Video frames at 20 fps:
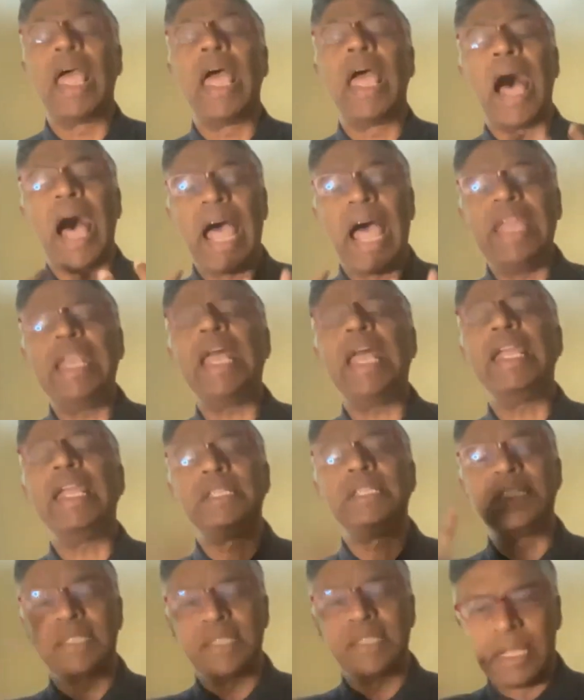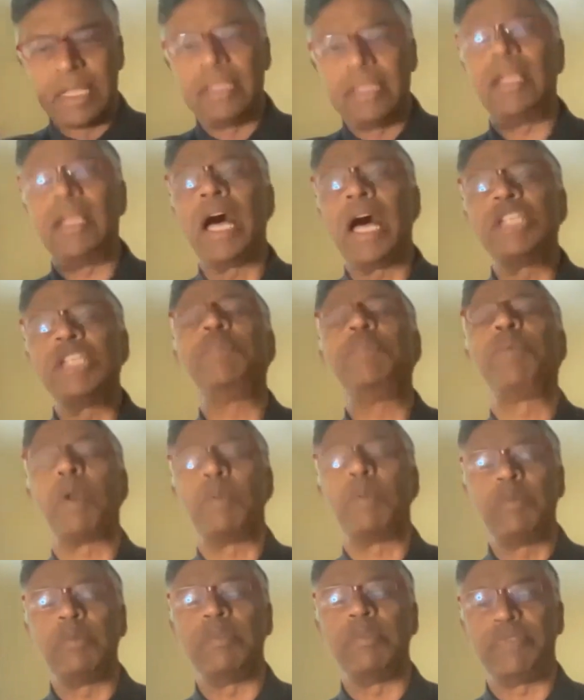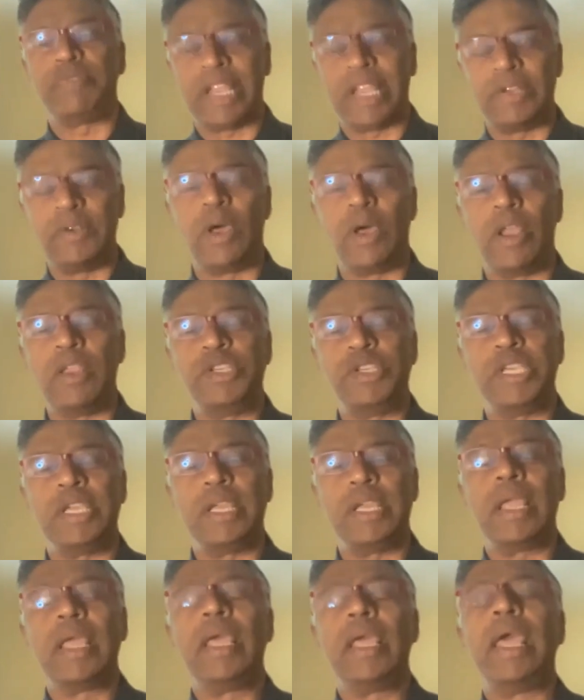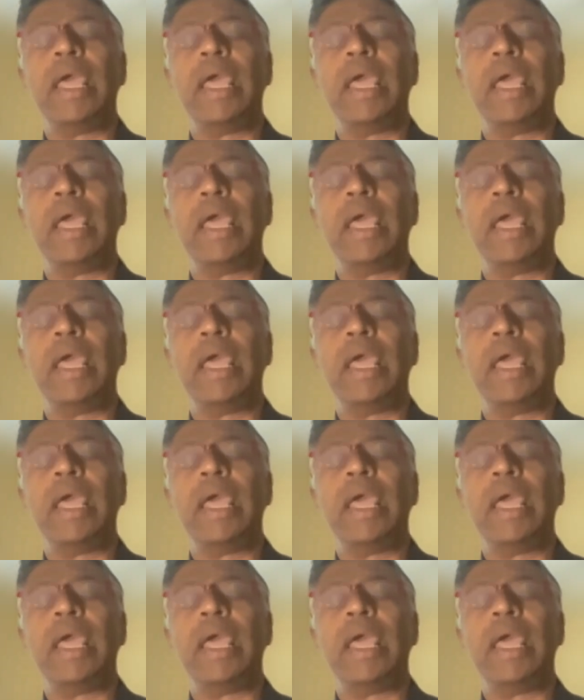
highlights the larger problem of technology